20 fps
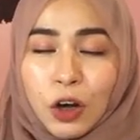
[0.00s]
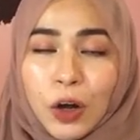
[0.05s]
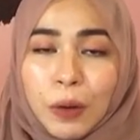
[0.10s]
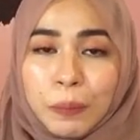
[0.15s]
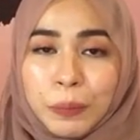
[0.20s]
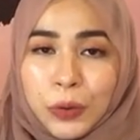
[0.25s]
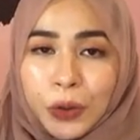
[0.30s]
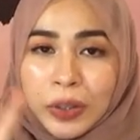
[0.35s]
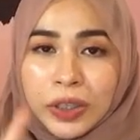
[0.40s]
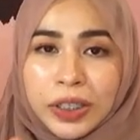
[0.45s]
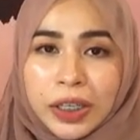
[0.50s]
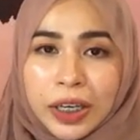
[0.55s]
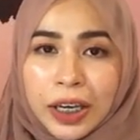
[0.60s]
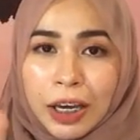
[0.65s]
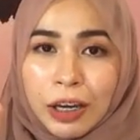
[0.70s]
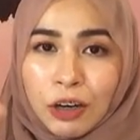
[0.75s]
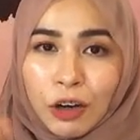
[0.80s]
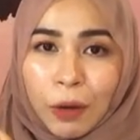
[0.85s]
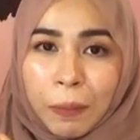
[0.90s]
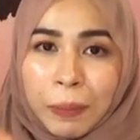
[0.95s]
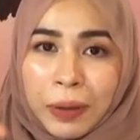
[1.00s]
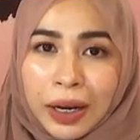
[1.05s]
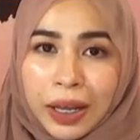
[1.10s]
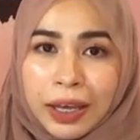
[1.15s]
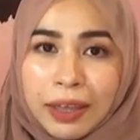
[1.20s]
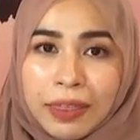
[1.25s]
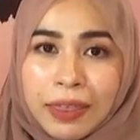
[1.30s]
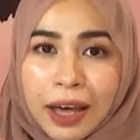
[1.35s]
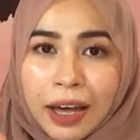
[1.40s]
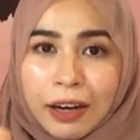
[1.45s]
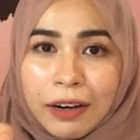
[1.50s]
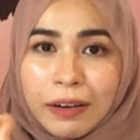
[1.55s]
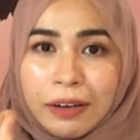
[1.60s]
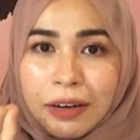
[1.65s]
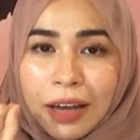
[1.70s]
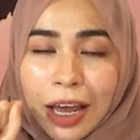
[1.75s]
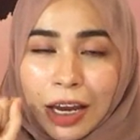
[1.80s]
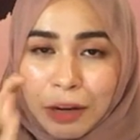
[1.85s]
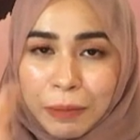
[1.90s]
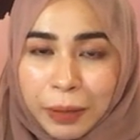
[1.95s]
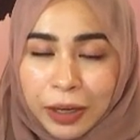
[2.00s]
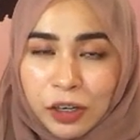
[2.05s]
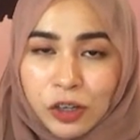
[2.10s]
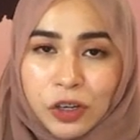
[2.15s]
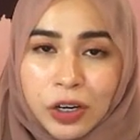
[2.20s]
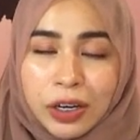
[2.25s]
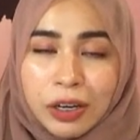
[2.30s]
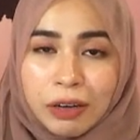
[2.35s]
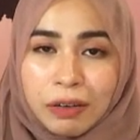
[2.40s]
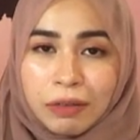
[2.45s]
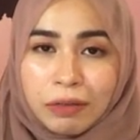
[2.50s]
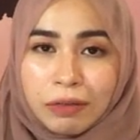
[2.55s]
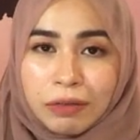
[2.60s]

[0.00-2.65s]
computer cannot play that animation,